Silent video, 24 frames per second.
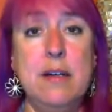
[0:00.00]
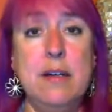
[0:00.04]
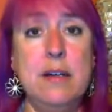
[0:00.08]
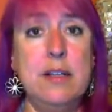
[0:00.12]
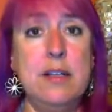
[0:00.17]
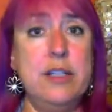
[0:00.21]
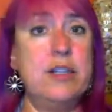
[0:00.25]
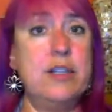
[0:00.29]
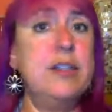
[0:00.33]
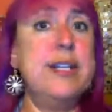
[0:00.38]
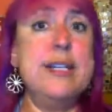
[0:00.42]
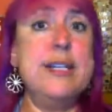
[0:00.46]

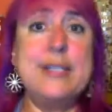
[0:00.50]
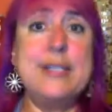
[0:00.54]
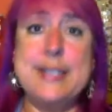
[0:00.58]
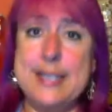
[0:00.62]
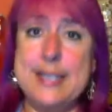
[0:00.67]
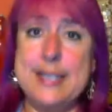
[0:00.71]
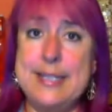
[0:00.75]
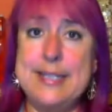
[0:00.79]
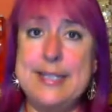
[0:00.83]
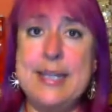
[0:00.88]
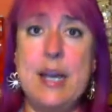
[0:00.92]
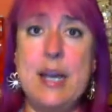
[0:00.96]
You're going to
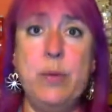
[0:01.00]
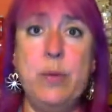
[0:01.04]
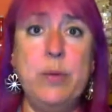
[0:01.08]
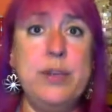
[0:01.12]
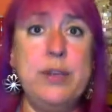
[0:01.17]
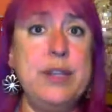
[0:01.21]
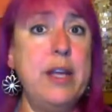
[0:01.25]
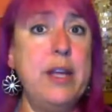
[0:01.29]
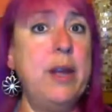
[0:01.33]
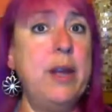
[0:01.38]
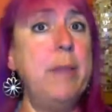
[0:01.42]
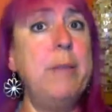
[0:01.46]
sit down with
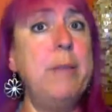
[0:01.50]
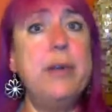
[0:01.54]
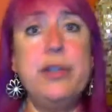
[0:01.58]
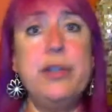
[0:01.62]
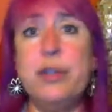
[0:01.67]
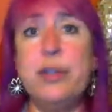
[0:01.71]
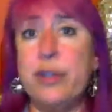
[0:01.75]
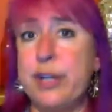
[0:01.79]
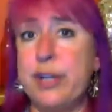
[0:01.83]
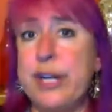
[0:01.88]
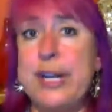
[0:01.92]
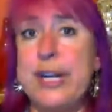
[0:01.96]
them.
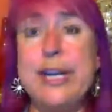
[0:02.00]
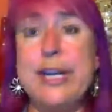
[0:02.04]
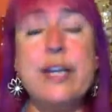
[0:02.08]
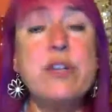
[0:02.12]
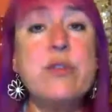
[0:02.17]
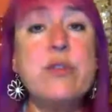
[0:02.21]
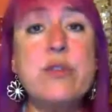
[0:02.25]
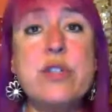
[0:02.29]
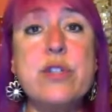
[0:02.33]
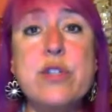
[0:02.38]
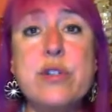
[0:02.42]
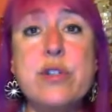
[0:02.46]
You're going to
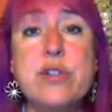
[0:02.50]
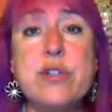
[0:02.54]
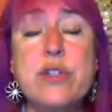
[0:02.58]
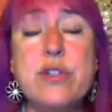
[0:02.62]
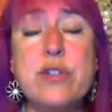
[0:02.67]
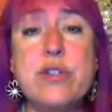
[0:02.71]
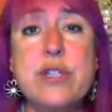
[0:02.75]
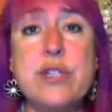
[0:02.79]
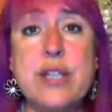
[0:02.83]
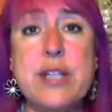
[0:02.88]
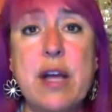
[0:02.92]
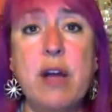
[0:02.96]
introduce
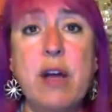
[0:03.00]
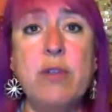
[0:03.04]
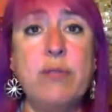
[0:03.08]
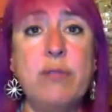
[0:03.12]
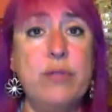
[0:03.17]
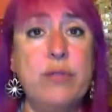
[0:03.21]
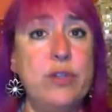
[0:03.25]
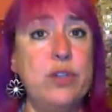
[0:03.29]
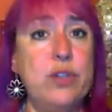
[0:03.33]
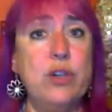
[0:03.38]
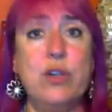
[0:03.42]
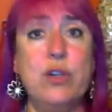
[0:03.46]
yourself.
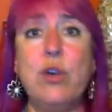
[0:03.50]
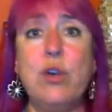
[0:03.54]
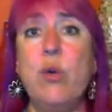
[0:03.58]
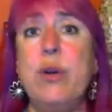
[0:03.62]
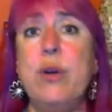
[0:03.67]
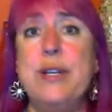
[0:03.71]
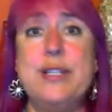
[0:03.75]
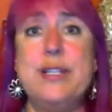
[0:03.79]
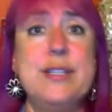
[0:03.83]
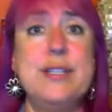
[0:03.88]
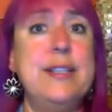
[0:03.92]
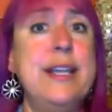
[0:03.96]
You're
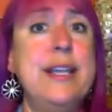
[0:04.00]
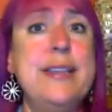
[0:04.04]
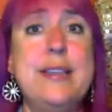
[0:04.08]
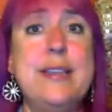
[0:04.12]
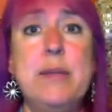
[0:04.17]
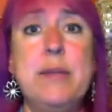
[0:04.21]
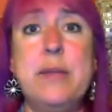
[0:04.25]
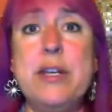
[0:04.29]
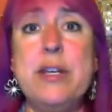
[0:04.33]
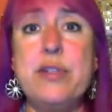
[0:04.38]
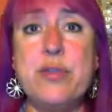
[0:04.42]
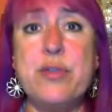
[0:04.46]
going to let
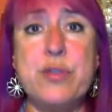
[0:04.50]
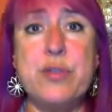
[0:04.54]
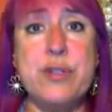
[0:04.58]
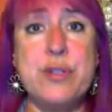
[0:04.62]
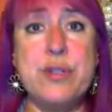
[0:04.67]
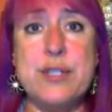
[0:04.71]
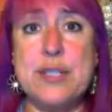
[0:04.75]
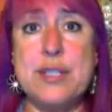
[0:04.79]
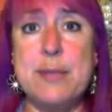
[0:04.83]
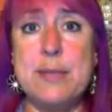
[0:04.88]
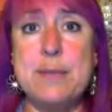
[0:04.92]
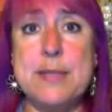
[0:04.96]
them
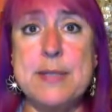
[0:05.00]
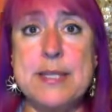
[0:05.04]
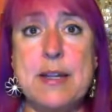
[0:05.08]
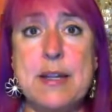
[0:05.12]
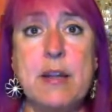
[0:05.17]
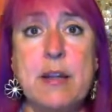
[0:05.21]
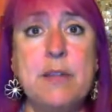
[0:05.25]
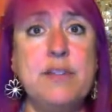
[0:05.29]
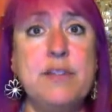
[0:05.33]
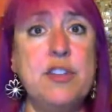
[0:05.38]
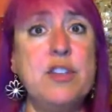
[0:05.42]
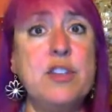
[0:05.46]
introduce
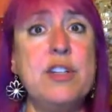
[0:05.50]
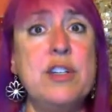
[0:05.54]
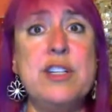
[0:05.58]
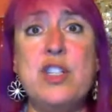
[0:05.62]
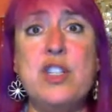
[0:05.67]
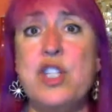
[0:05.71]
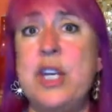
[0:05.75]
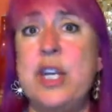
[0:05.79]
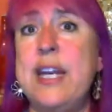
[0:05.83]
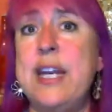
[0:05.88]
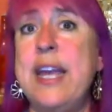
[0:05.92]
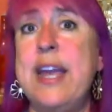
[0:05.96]
themselves. You're going to
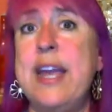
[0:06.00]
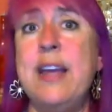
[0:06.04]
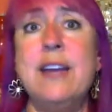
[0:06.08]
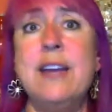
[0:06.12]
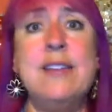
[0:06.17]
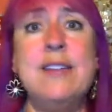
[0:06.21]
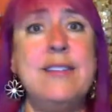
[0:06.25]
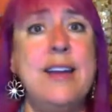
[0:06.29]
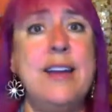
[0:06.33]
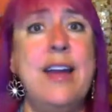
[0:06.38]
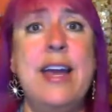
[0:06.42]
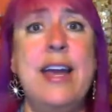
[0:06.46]
shake
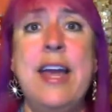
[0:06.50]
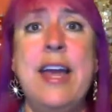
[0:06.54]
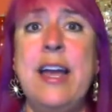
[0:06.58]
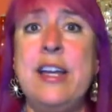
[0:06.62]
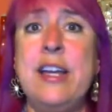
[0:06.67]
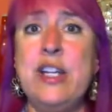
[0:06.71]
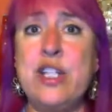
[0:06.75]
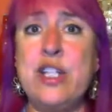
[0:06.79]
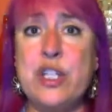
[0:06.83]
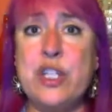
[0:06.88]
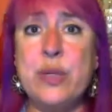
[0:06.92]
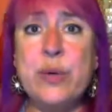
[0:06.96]
hands. Hi, how
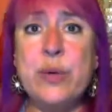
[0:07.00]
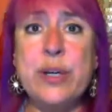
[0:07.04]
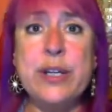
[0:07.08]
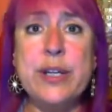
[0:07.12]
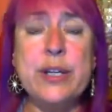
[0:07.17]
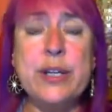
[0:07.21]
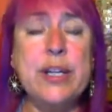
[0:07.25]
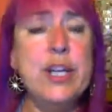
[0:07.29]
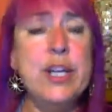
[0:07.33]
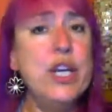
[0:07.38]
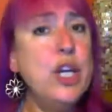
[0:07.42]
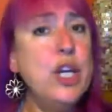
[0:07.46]
you doing?
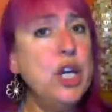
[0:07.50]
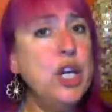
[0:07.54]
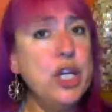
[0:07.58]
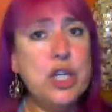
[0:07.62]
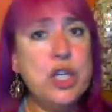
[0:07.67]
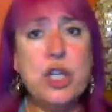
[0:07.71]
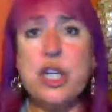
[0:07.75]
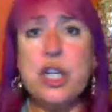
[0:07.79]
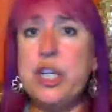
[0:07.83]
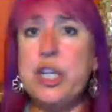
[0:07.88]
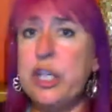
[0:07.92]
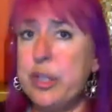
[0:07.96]

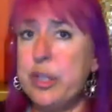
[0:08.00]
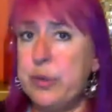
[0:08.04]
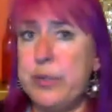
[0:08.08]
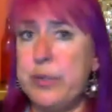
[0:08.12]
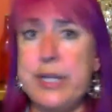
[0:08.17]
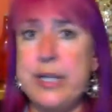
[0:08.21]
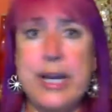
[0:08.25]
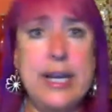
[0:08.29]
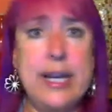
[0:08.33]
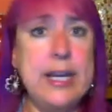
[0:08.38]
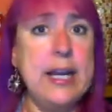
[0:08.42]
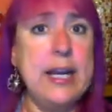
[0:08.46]
You're going to
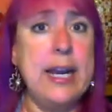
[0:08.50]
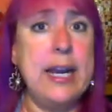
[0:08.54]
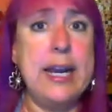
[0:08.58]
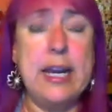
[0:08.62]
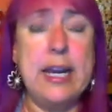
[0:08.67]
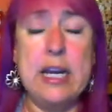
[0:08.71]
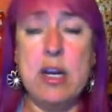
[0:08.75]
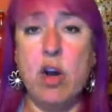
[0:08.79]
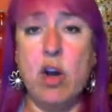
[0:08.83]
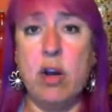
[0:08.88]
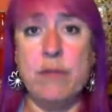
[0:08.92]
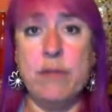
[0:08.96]
create
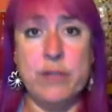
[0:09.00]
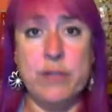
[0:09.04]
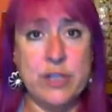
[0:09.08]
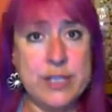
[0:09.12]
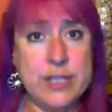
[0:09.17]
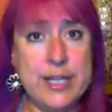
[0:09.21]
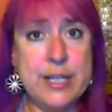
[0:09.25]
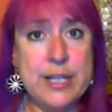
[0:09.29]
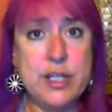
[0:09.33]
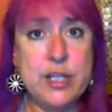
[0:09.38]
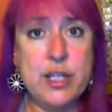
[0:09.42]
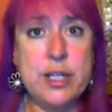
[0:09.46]
a
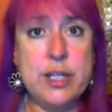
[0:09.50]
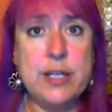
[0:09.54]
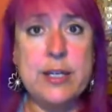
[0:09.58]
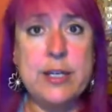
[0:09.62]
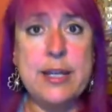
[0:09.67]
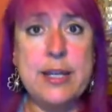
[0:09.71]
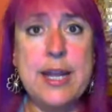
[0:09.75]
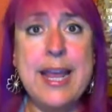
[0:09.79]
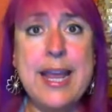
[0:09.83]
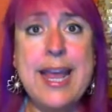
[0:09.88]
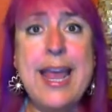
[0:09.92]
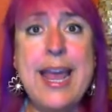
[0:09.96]

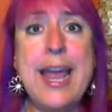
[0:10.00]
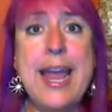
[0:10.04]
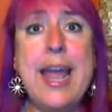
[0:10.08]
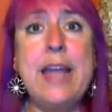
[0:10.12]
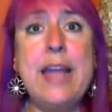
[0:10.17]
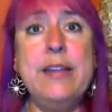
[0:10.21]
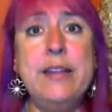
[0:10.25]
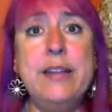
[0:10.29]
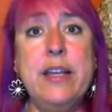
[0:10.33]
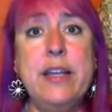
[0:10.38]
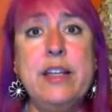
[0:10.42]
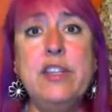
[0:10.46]
conversation.
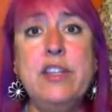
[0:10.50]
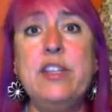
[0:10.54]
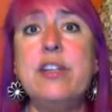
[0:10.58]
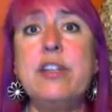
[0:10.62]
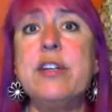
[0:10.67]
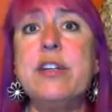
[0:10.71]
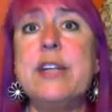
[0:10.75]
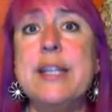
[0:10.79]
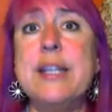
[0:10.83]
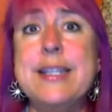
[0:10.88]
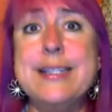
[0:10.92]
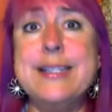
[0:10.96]
And then
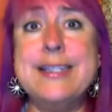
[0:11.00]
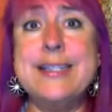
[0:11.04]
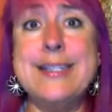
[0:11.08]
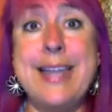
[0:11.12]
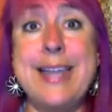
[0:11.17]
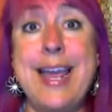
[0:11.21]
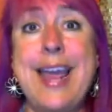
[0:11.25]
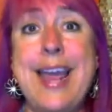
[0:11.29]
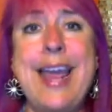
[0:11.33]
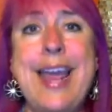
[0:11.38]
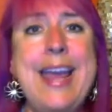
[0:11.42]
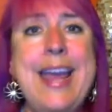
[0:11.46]
you're going to
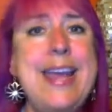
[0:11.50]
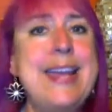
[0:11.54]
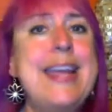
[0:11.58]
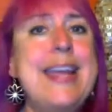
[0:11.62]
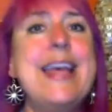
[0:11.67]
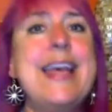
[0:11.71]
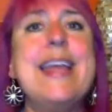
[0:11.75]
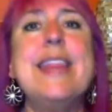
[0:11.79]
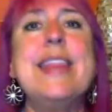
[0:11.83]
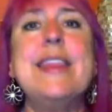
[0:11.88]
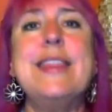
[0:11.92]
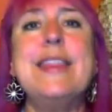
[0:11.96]
say,
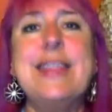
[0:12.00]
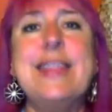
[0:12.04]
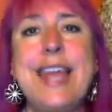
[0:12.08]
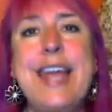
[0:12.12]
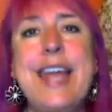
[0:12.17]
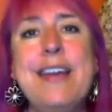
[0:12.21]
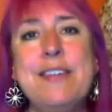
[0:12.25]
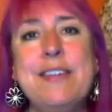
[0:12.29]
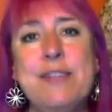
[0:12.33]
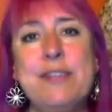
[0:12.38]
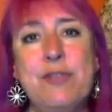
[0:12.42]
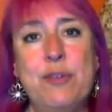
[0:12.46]

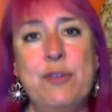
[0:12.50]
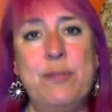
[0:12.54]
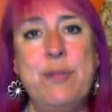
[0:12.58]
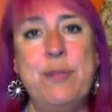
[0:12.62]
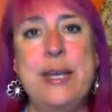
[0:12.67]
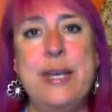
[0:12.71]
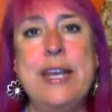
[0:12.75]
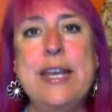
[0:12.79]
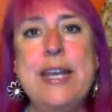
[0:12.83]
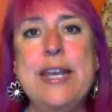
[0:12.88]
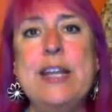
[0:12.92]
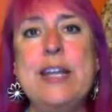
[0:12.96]
thanks for
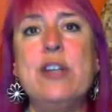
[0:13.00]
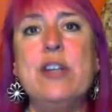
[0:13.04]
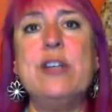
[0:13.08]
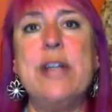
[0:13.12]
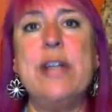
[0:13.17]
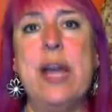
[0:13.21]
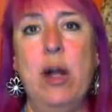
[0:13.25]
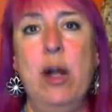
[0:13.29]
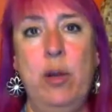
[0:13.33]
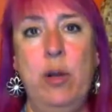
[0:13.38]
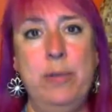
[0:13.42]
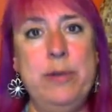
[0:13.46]
being here to
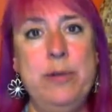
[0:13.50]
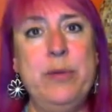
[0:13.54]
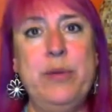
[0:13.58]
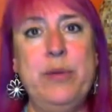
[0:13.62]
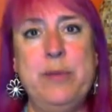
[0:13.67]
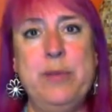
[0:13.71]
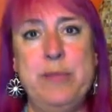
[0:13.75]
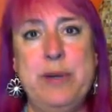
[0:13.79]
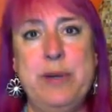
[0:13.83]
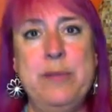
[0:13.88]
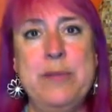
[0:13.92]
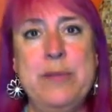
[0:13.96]
help me with
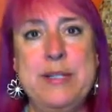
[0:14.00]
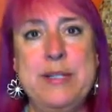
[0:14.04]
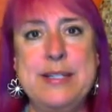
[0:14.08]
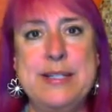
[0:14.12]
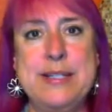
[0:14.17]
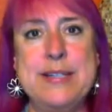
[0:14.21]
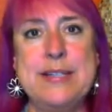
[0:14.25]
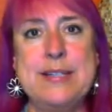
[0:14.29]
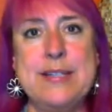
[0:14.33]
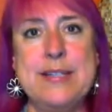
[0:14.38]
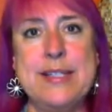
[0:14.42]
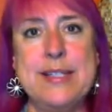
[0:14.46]
my
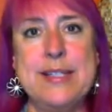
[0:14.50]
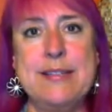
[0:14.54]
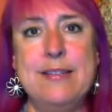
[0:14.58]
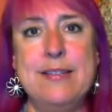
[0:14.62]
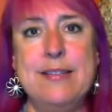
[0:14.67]
business.